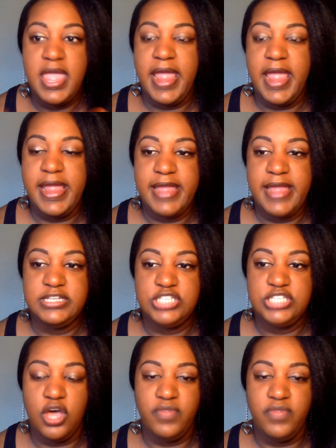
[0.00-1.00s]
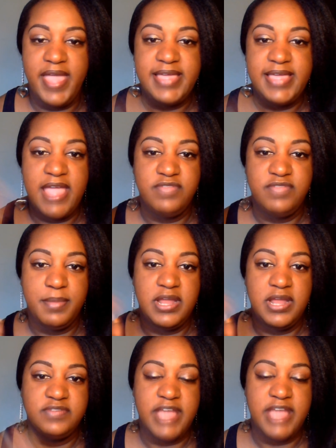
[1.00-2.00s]
And so that gave them
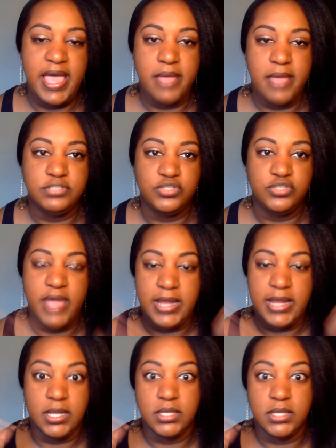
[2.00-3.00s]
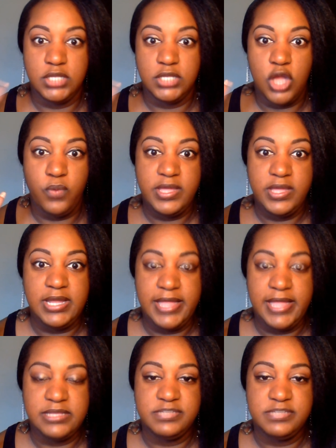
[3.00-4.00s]
enough time to kind of,
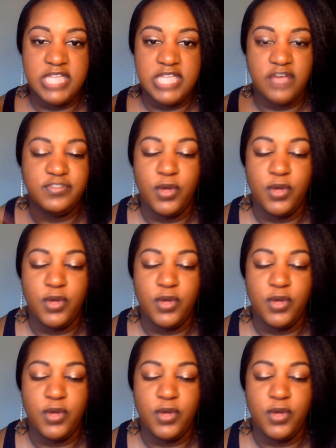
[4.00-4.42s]
recollect themselves.